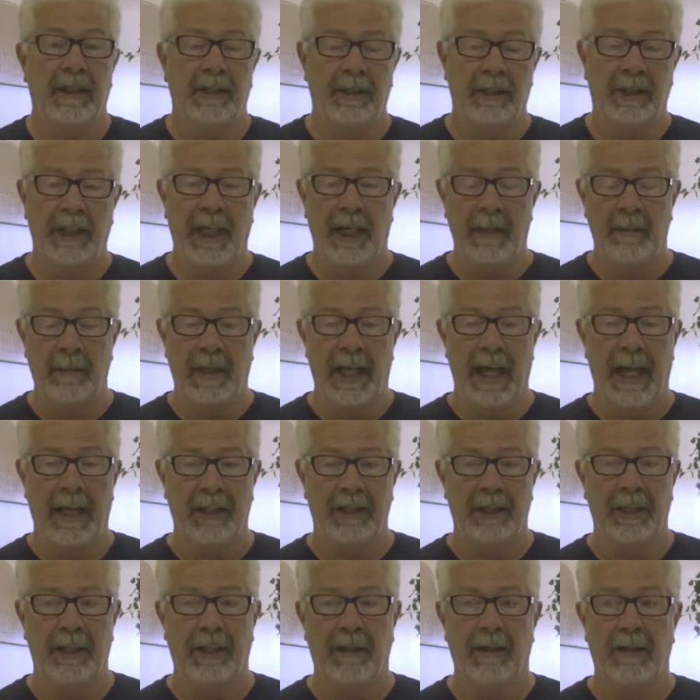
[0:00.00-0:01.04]
this time
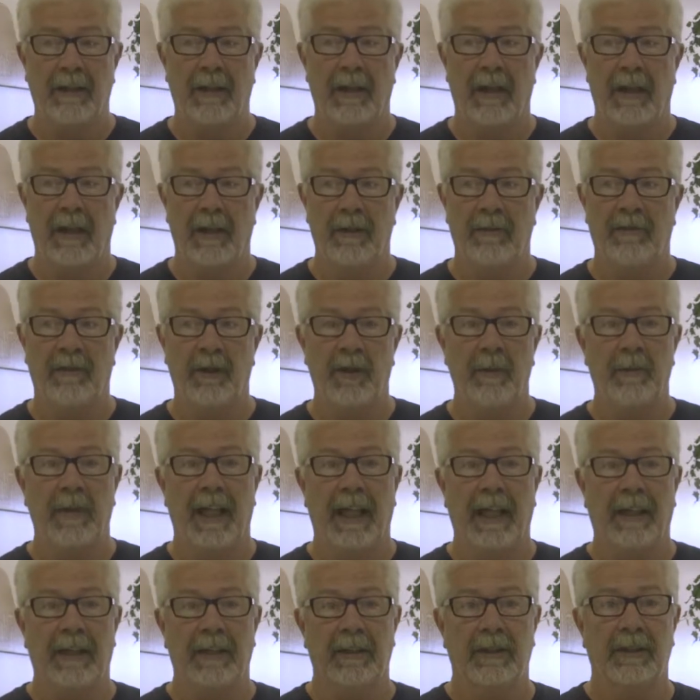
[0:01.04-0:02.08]
last year, our food
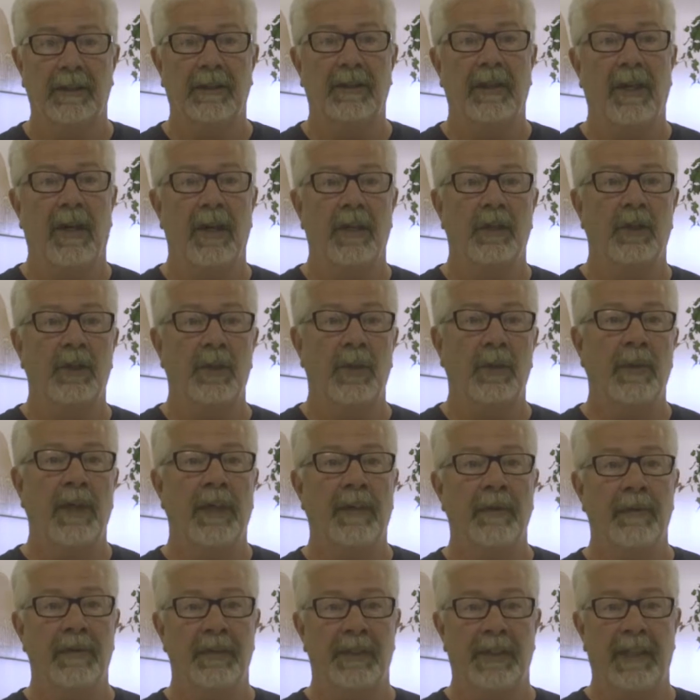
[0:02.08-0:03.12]
bank has gone
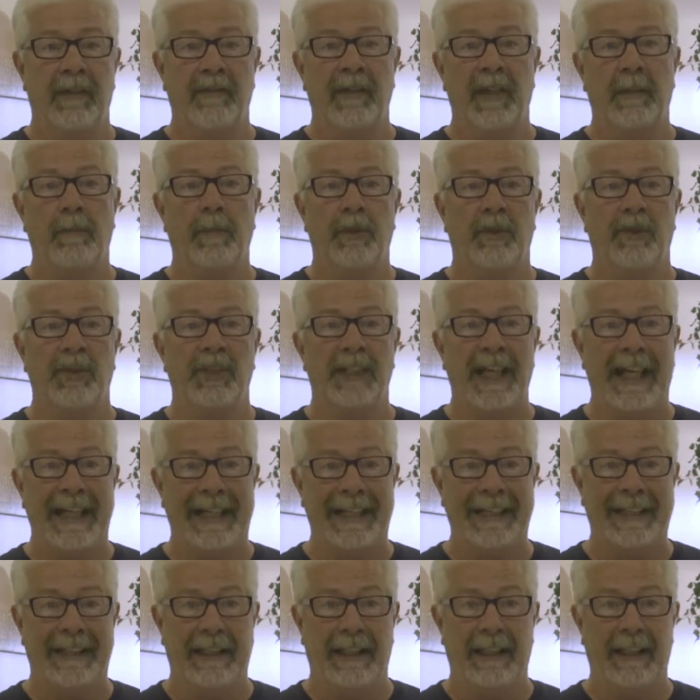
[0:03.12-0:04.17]

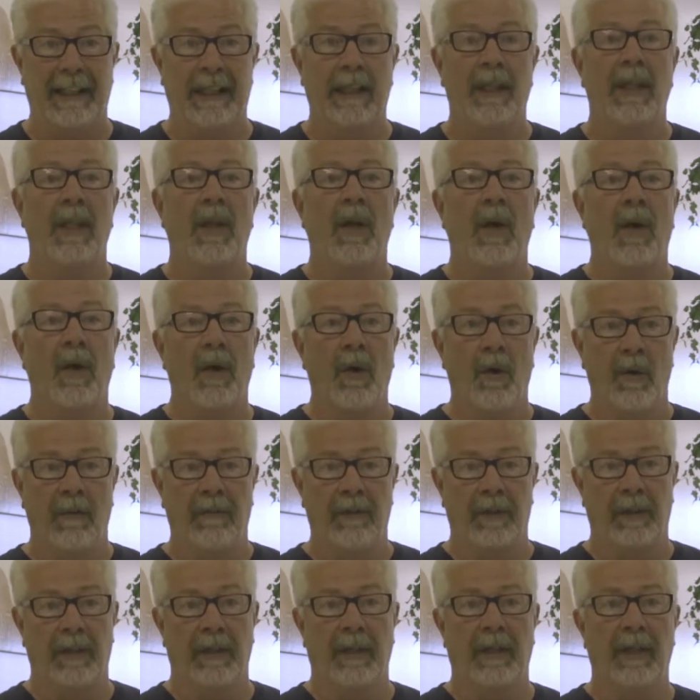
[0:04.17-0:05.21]
270%
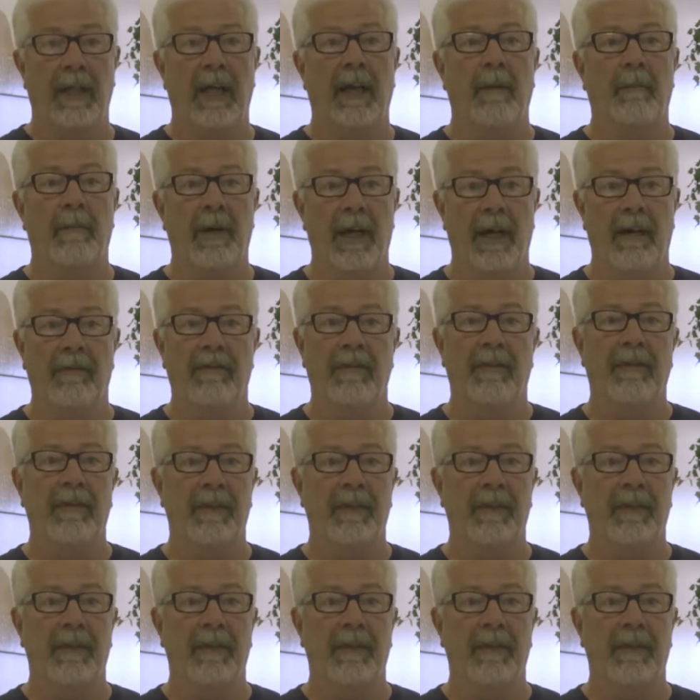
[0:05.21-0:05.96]
over above,